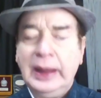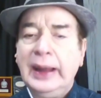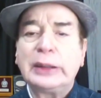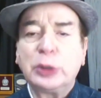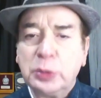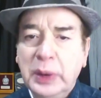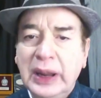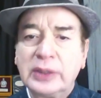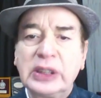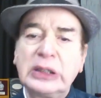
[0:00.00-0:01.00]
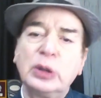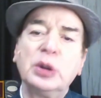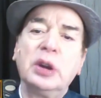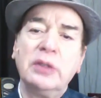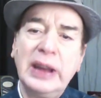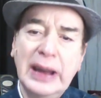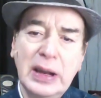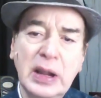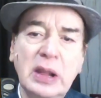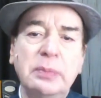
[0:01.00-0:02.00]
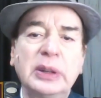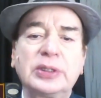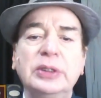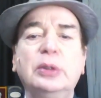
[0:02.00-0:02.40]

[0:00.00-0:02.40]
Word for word: it could be, as I told you, a very elderly person